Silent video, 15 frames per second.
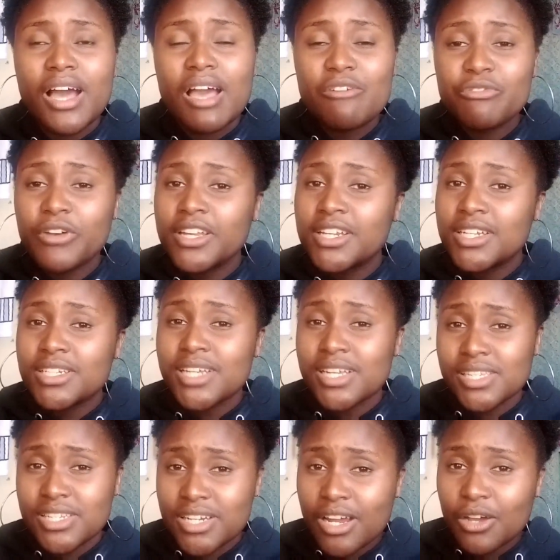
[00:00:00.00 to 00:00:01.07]
I find it a
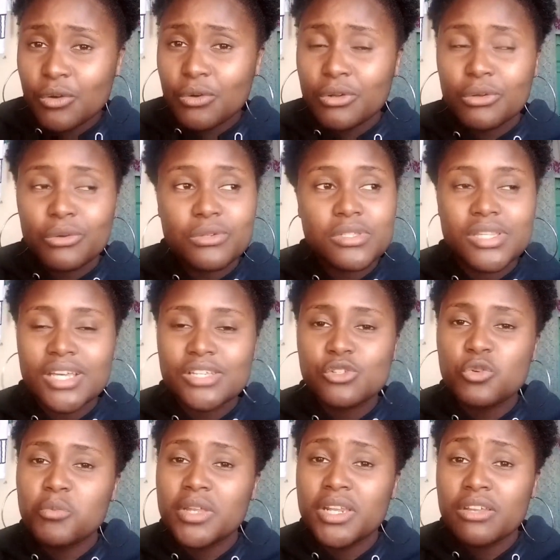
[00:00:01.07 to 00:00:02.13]
struggle because there are
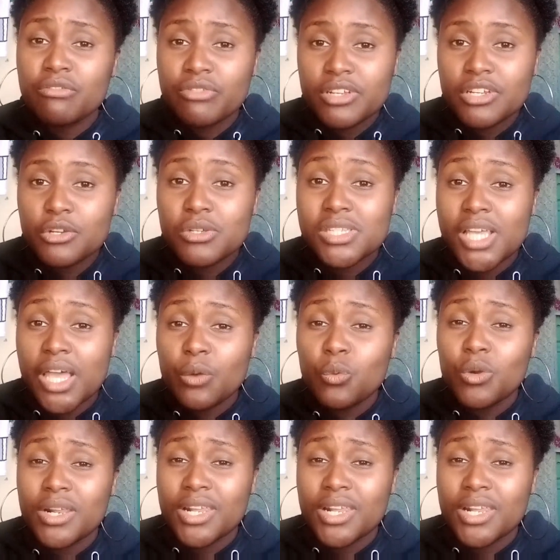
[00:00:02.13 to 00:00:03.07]
so many videos I